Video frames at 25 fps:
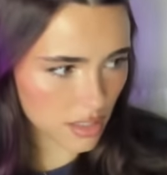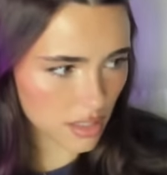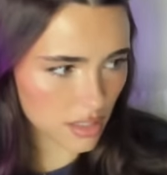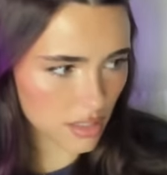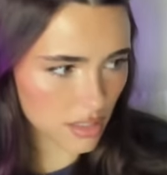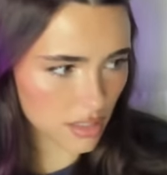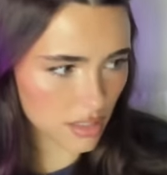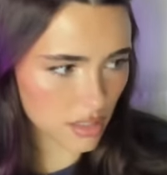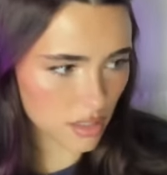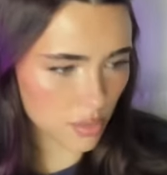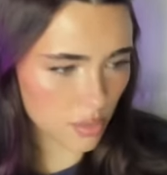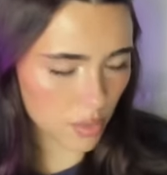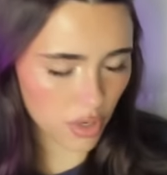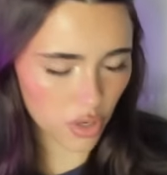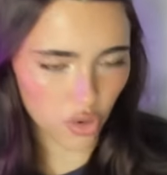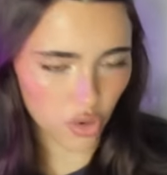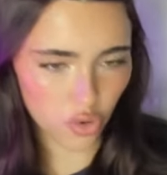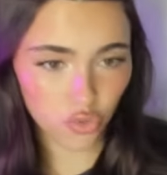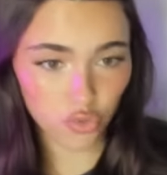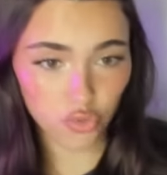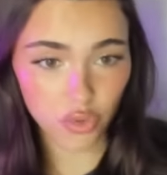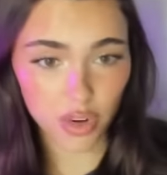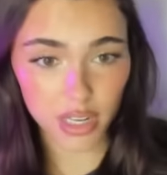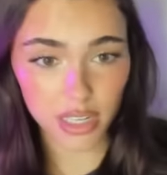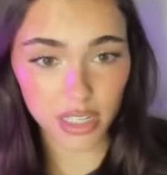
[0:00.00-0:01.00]
went
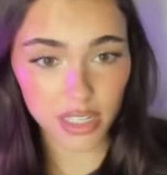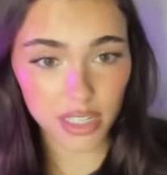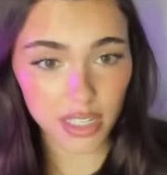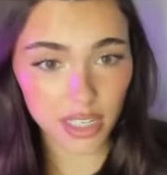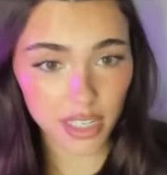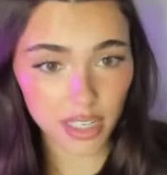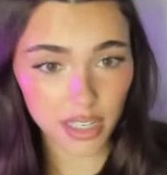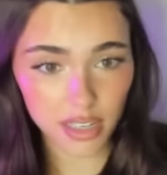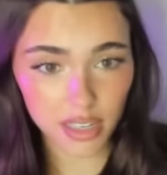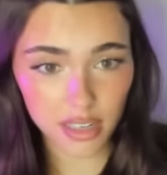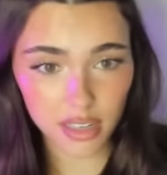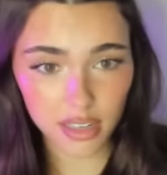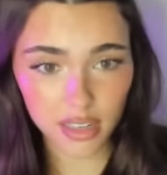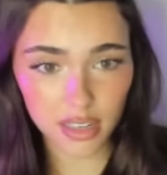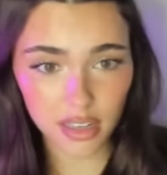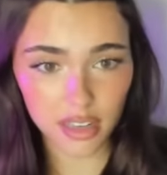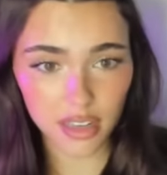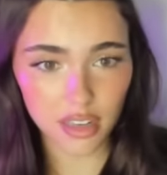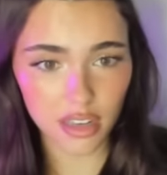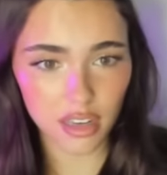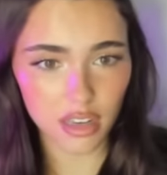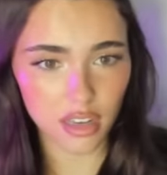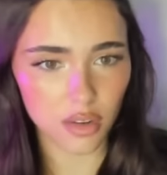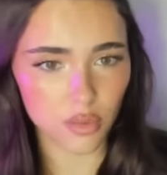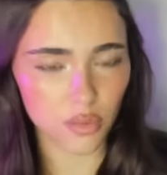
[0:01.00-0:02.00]
crazy
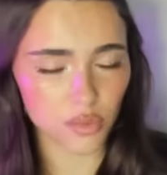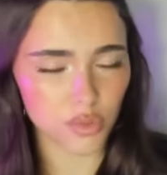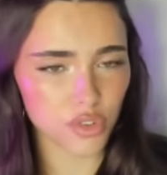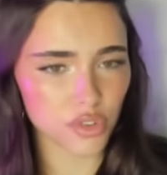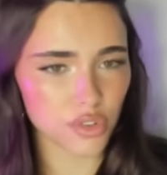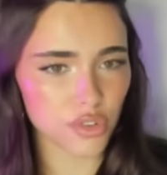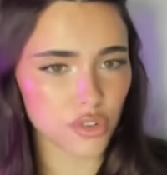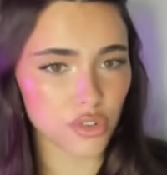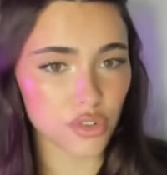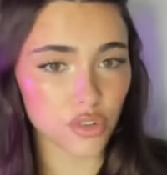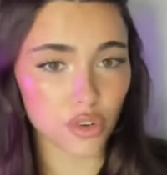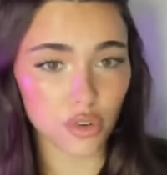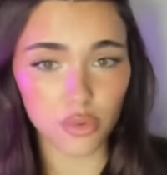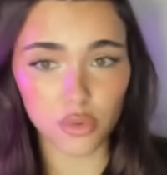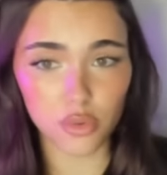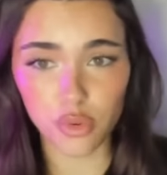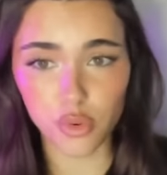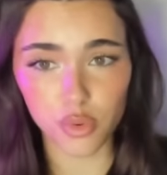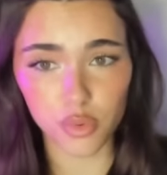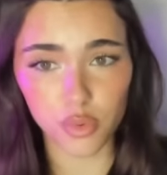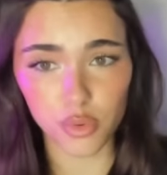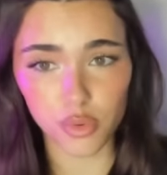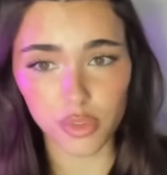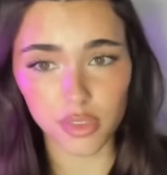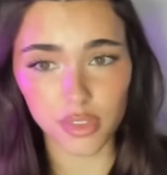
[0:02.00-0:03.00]
and was so
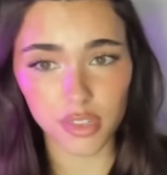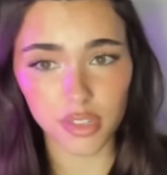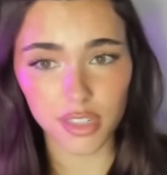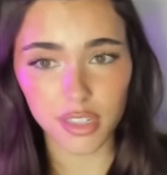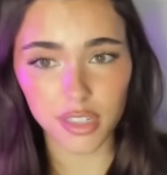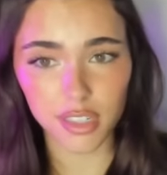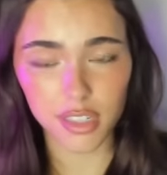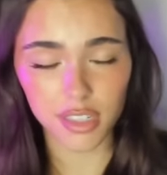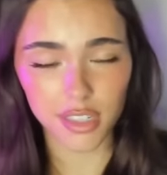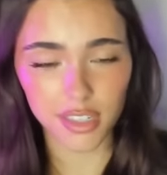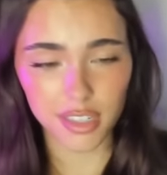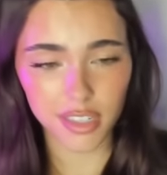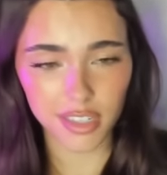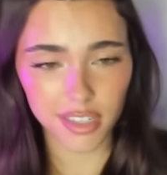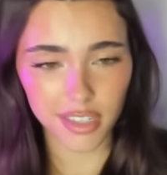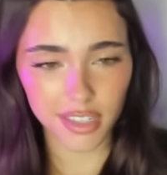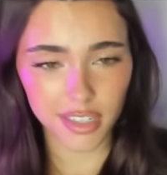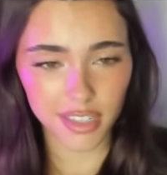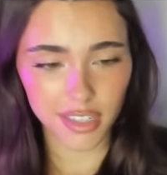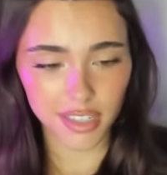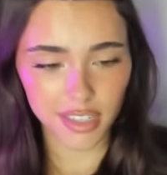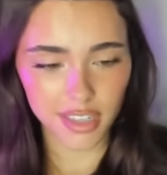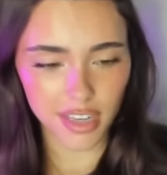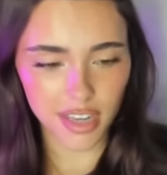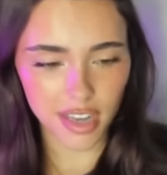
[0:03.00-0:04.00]
cool.
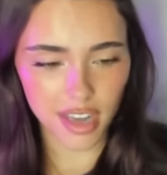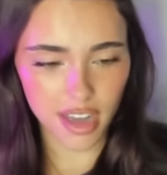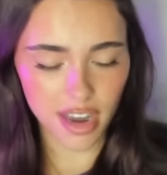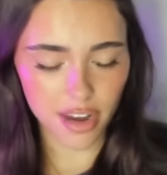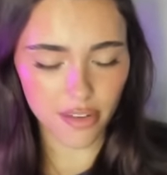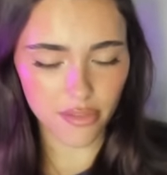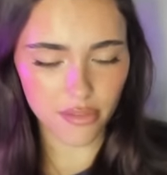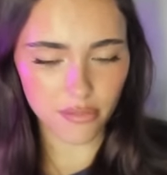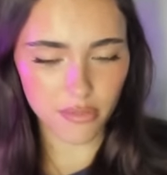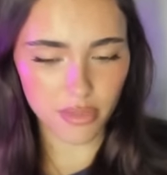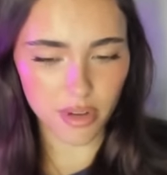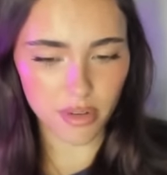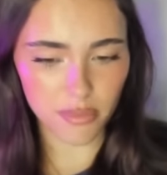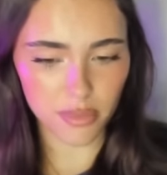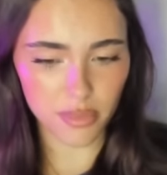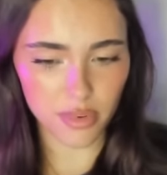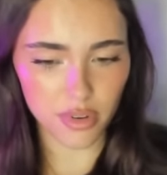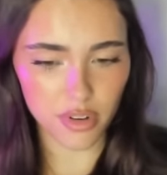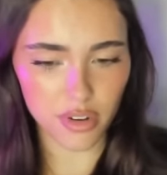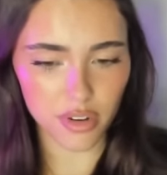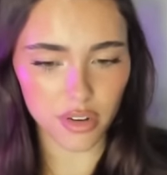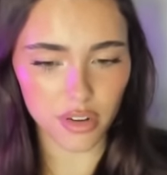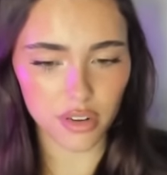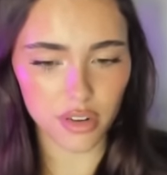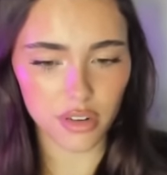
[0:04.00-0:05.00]
I
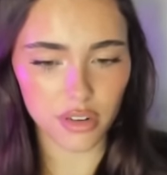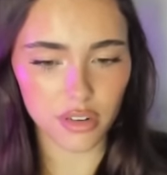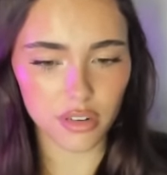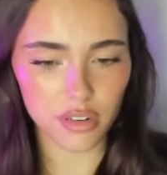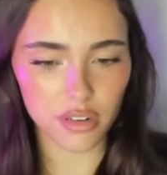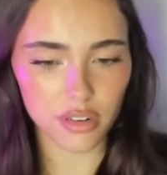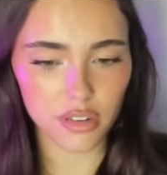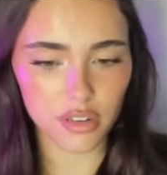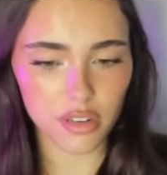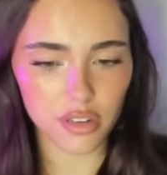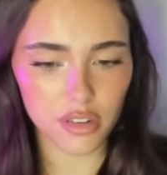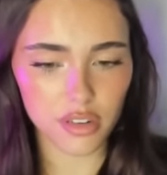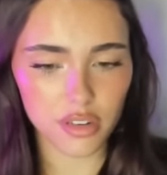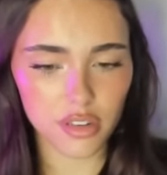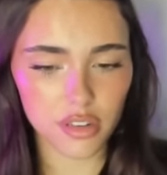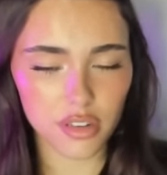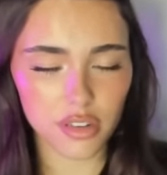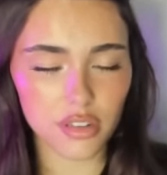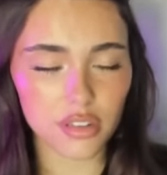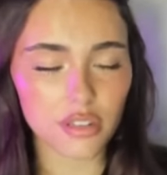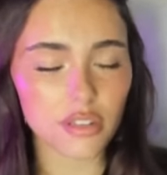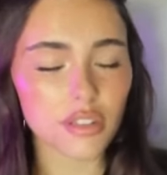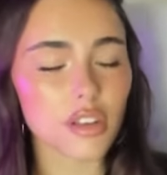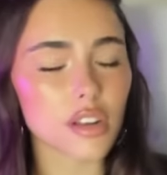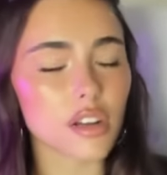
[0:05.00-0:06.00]
remember.
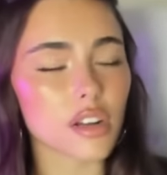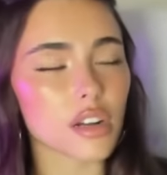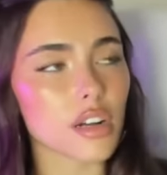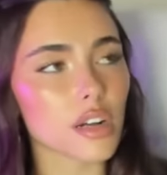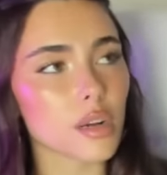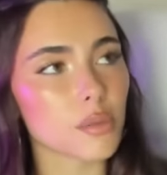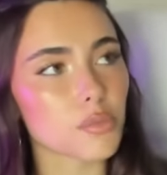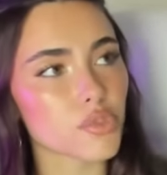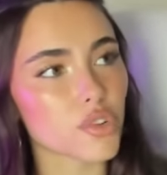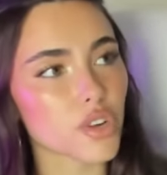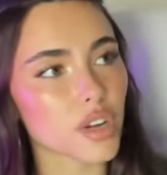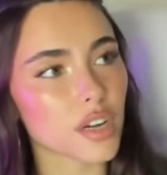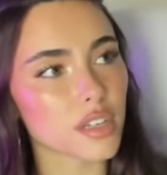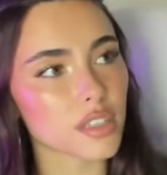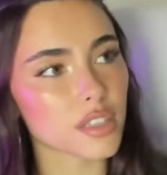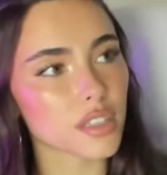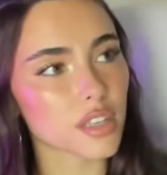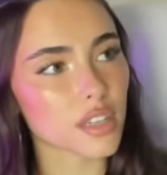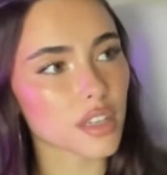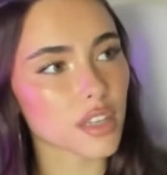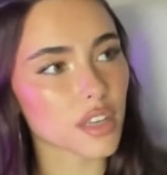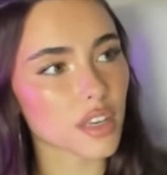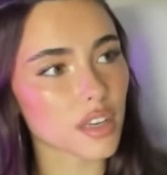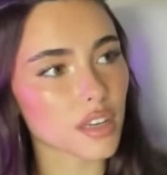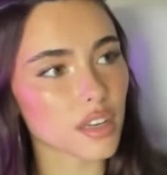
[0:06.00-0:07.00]
I'm trying to
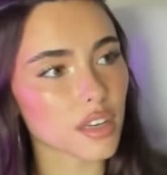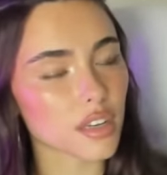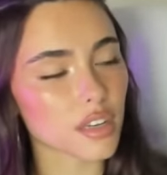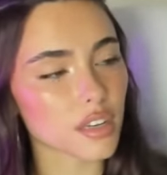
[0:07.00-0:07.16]
think.